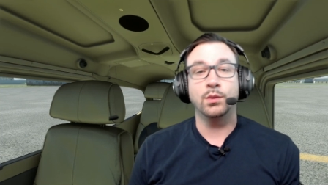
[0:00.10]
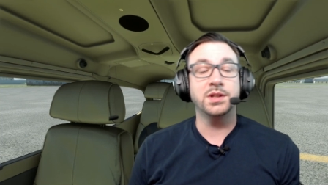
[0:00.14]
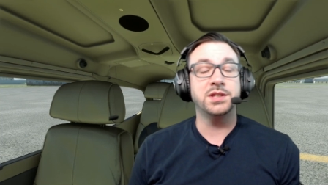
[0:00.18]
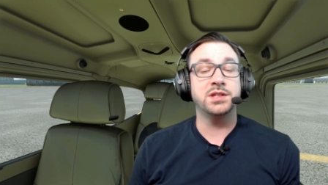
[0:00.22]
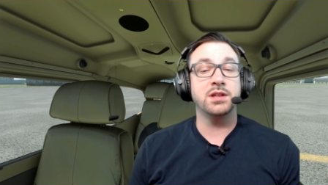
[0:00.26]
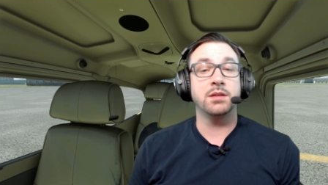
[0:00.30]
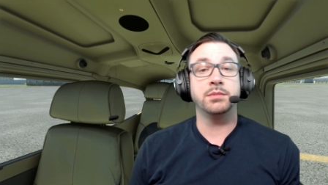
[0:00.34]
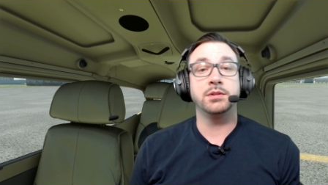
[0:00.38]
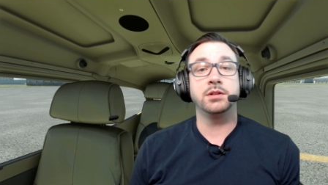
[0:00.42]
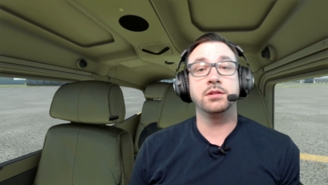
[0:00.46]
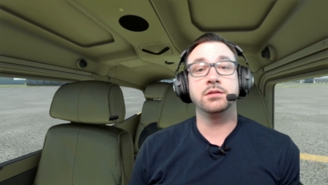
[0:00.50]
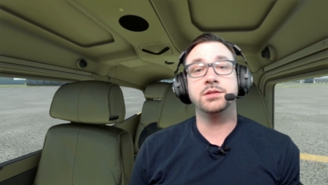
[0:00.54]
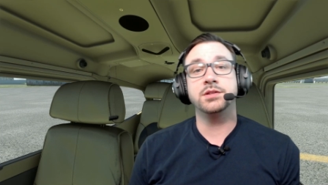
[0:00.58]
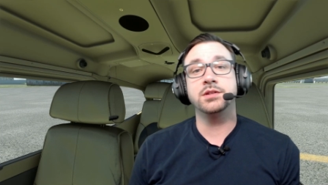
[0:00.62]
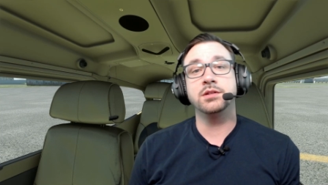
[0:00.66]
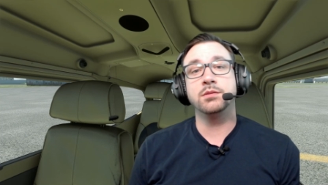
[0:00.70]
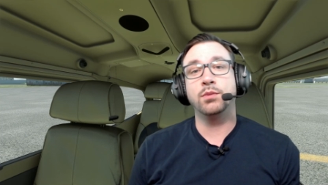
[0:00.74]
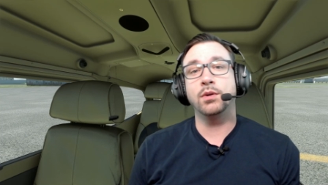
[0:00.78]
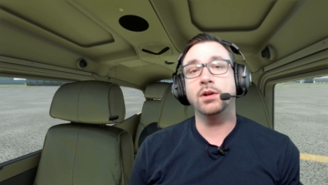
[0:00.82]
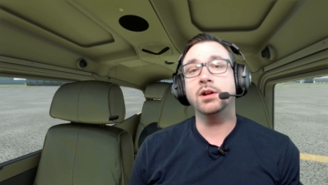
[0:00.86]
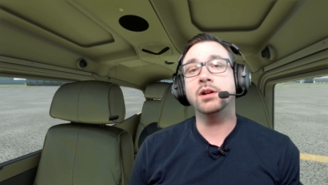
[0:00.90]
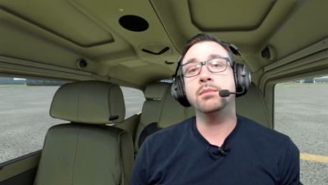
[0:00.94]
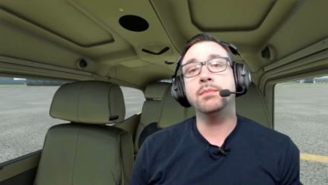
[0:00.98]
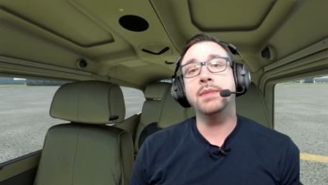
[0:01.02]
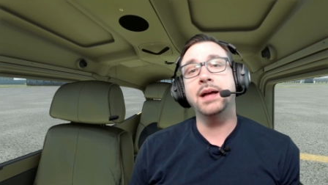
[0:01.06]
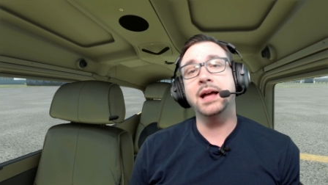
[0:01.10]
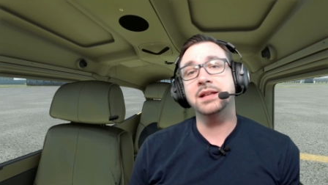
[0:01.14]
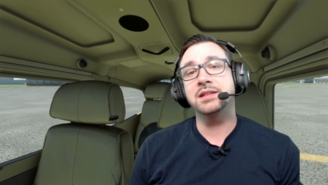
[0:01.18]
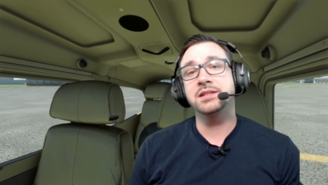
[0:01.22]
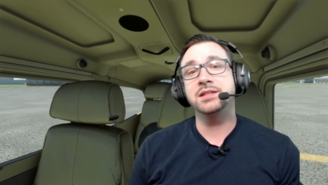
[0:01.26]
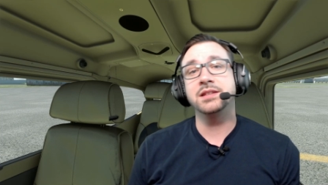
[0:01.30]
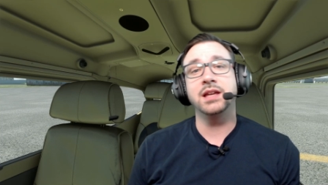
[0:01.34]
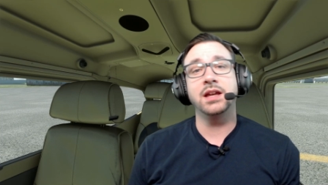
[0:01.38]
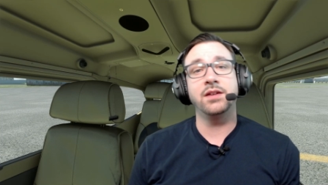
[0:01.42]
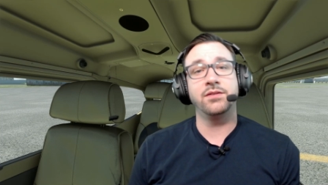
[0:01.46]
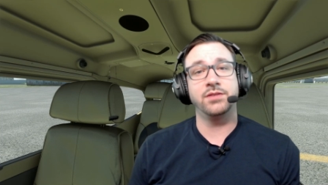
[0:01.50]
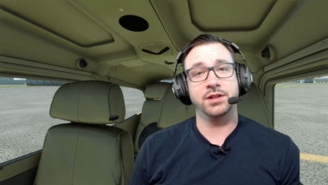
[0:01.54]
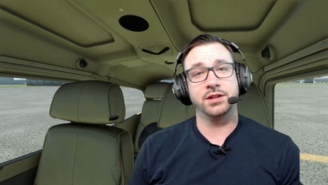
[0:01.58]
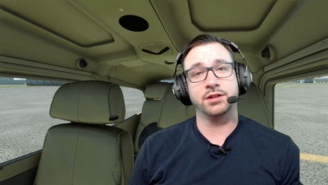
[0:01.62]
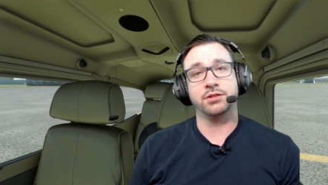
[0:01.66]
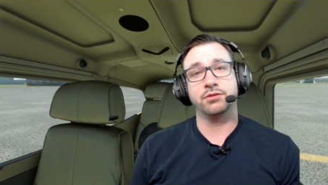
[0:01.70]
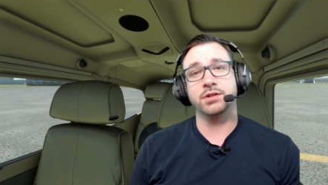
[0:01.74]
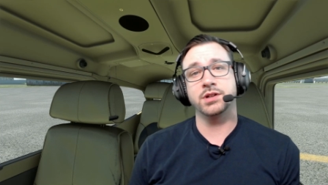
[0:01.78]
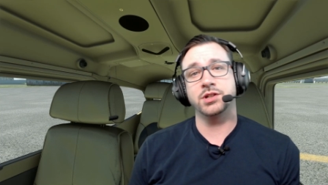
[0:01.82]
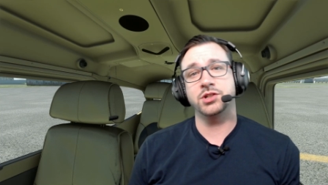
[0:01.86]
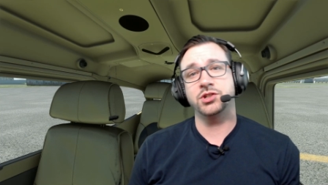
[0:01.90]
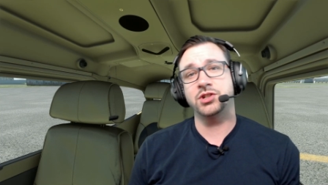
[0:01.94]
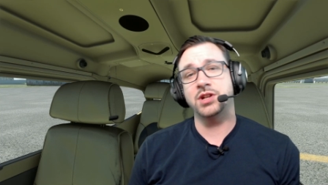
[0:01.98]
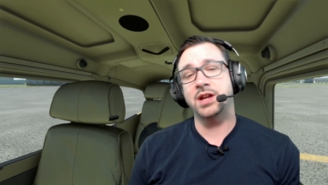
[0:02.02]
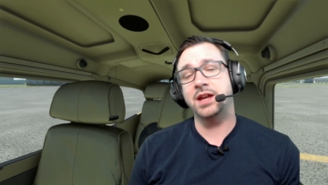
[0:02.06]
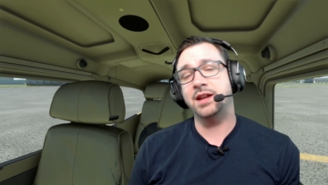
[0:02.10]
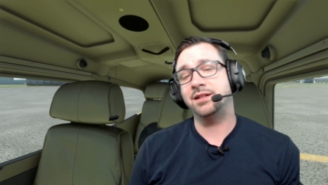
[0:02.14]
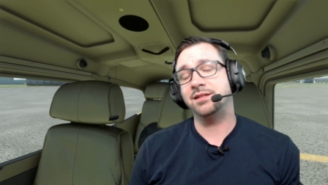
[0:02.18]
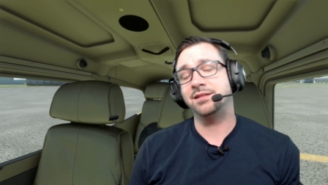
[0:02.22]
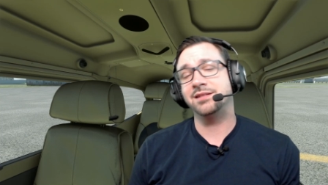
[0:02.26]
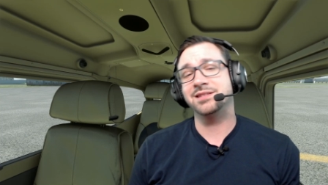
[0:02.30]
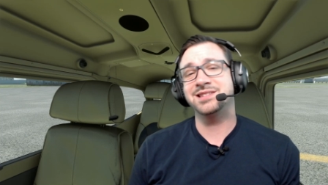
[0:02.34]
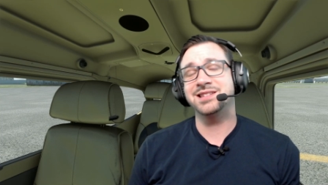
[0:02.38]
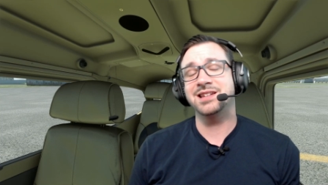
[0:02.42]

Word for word: What's up, YouTube? Welcome back to the Aviator Chris channel.